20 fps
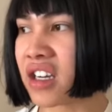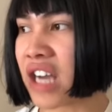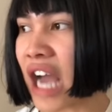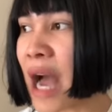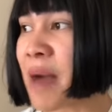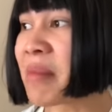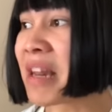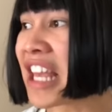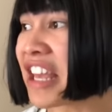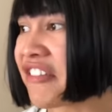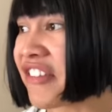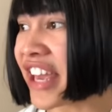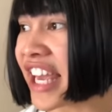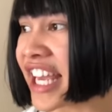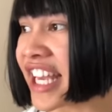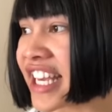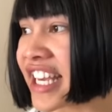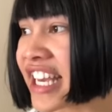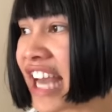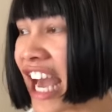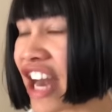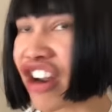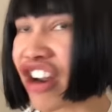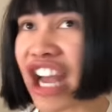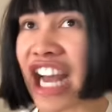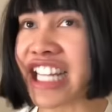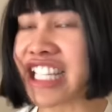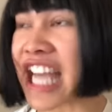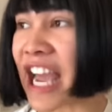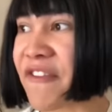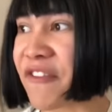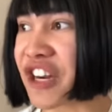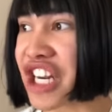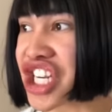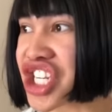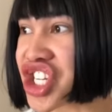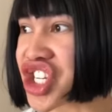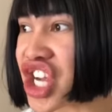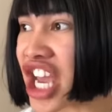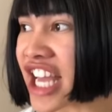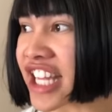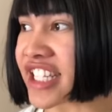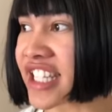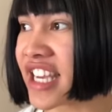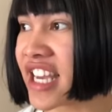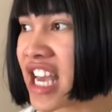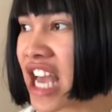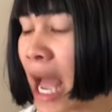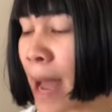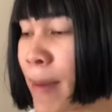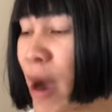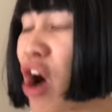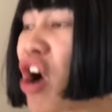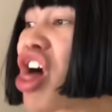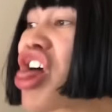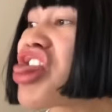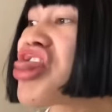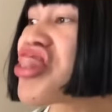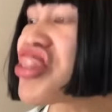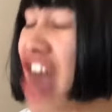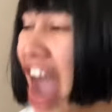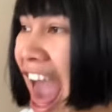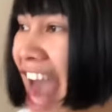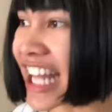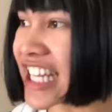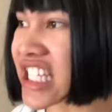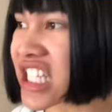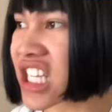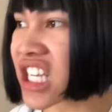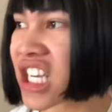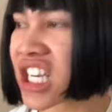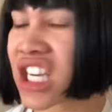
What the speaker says: I'm leaving. I don't got time for this shit. How about that?